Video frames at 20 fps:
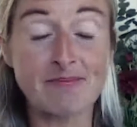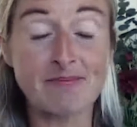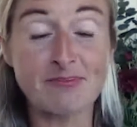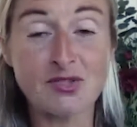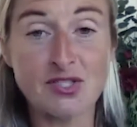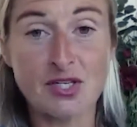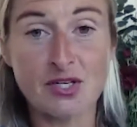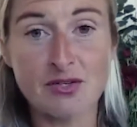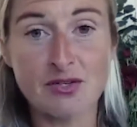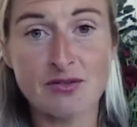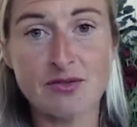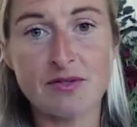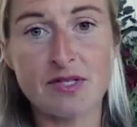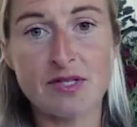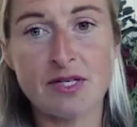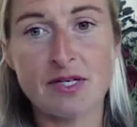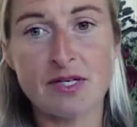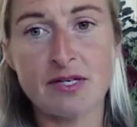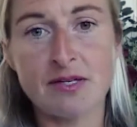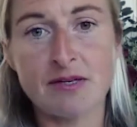so
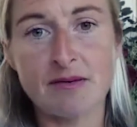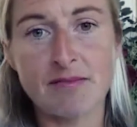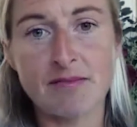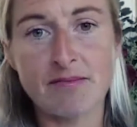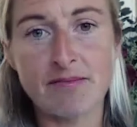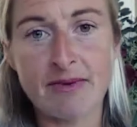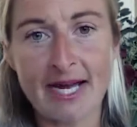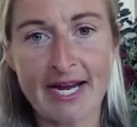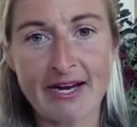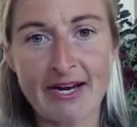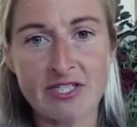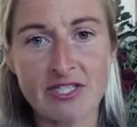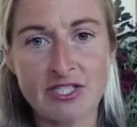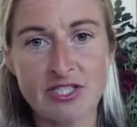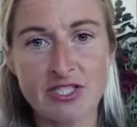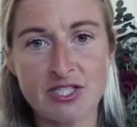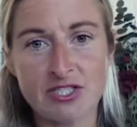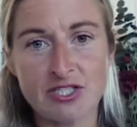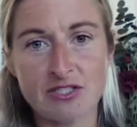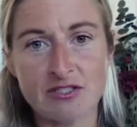the
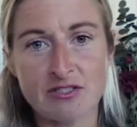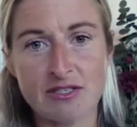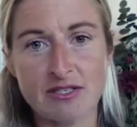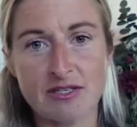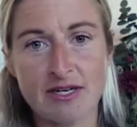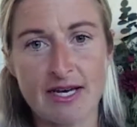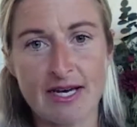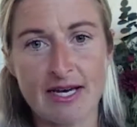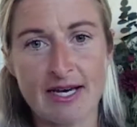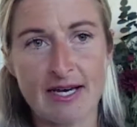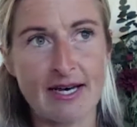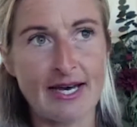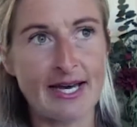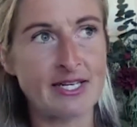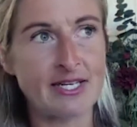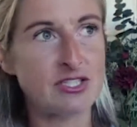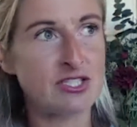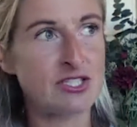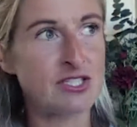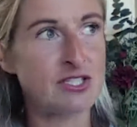marriage
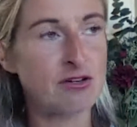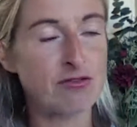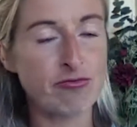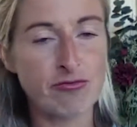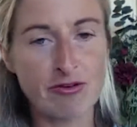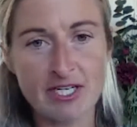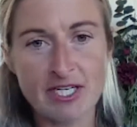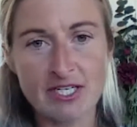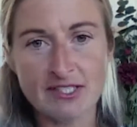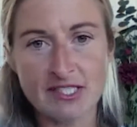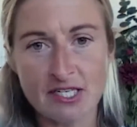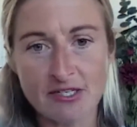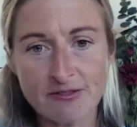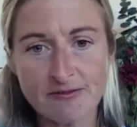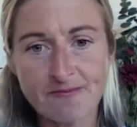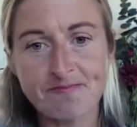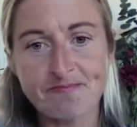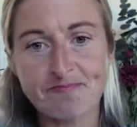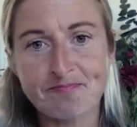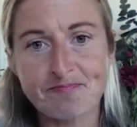ended 3 years ago.
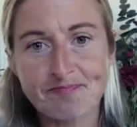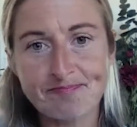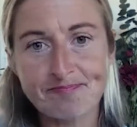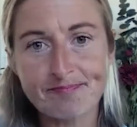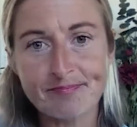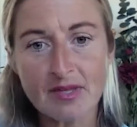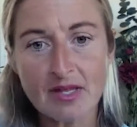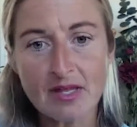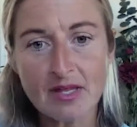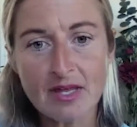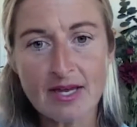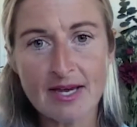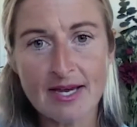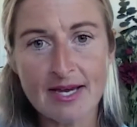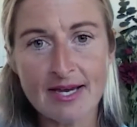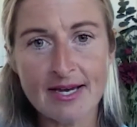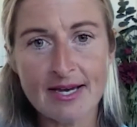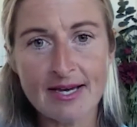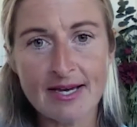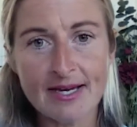
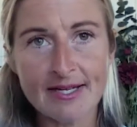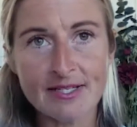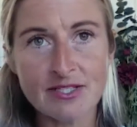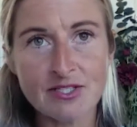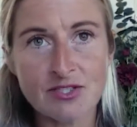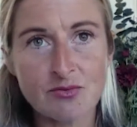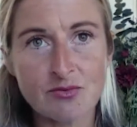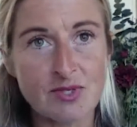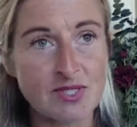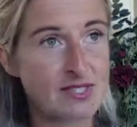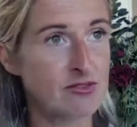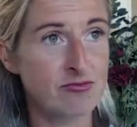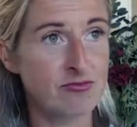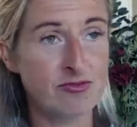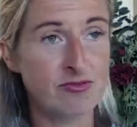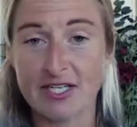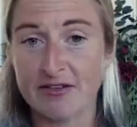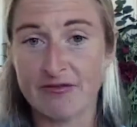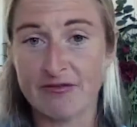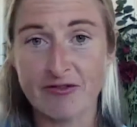And we're still
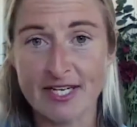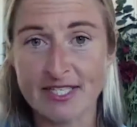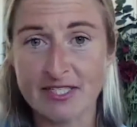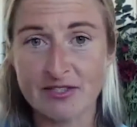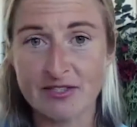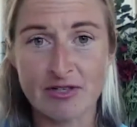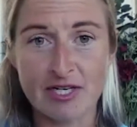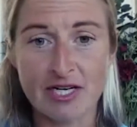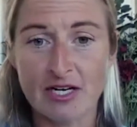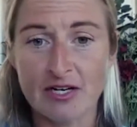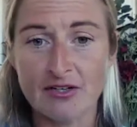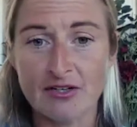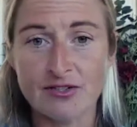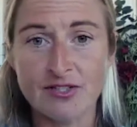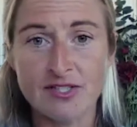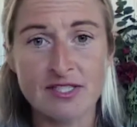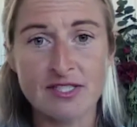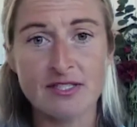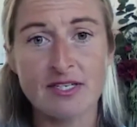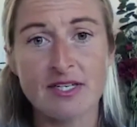really good friends, really
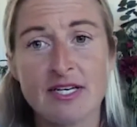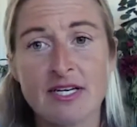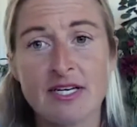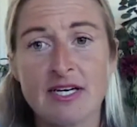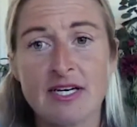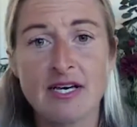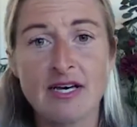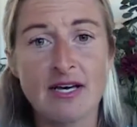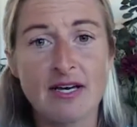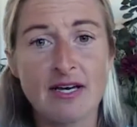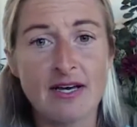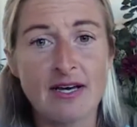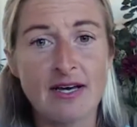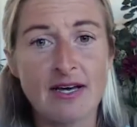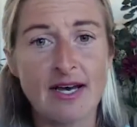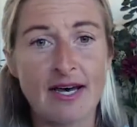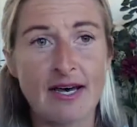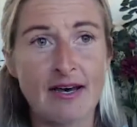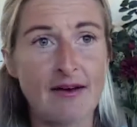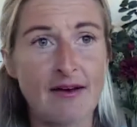close,
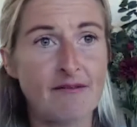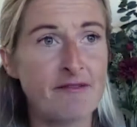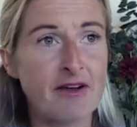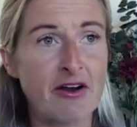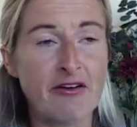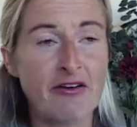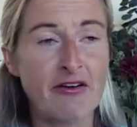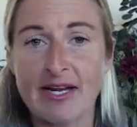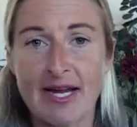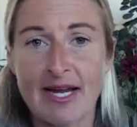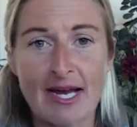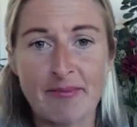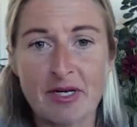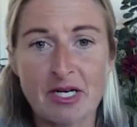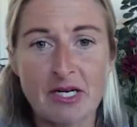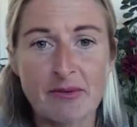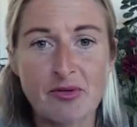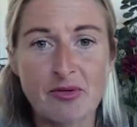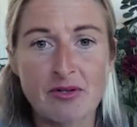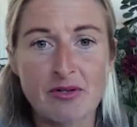very
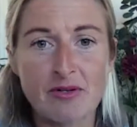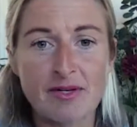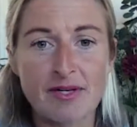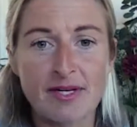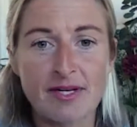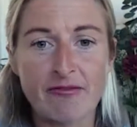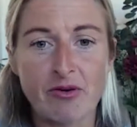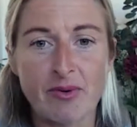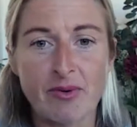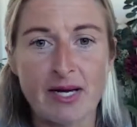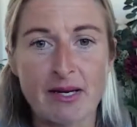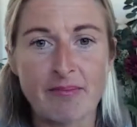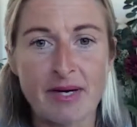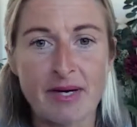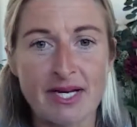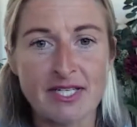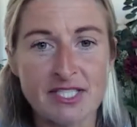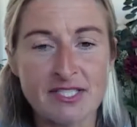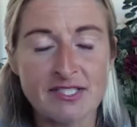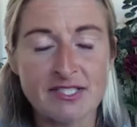amicable in every way. But
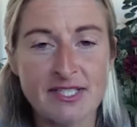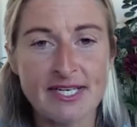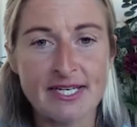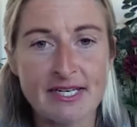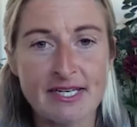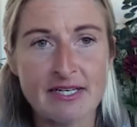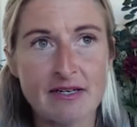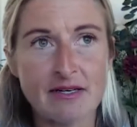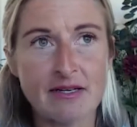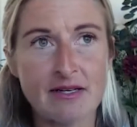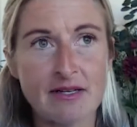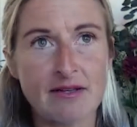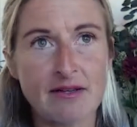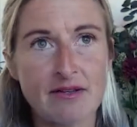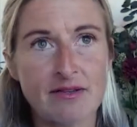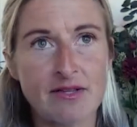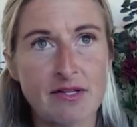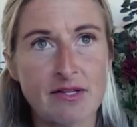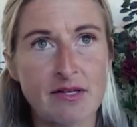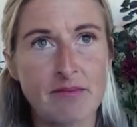I just think
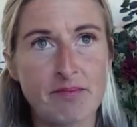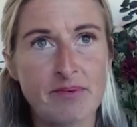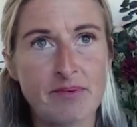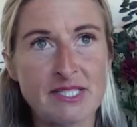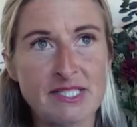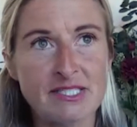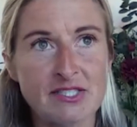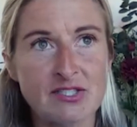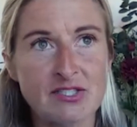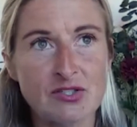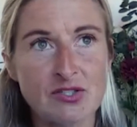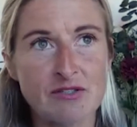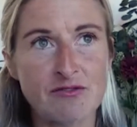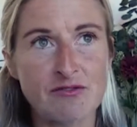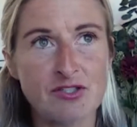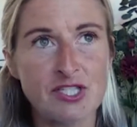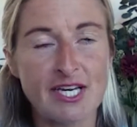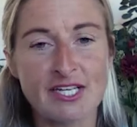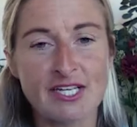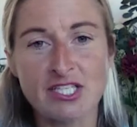the business sort of
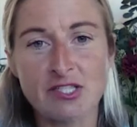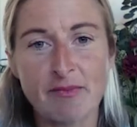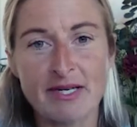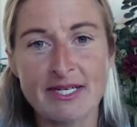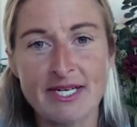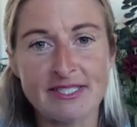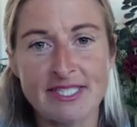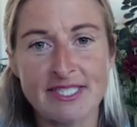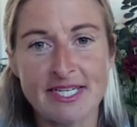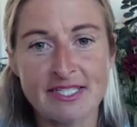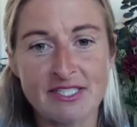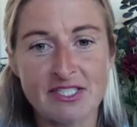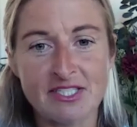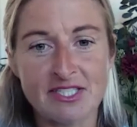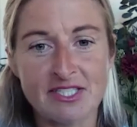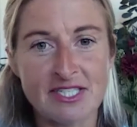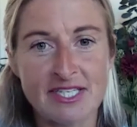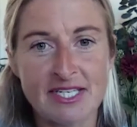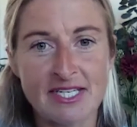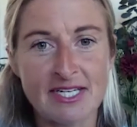changed my
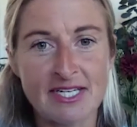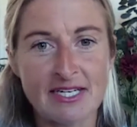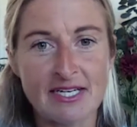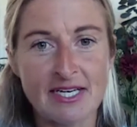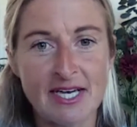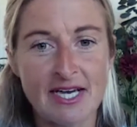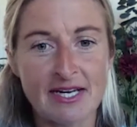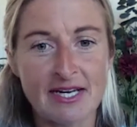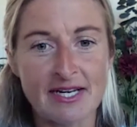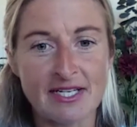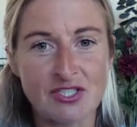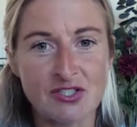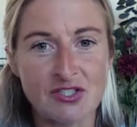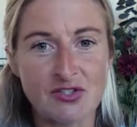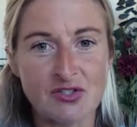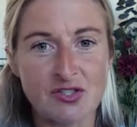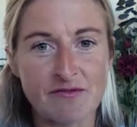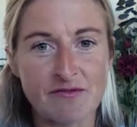identity, and I just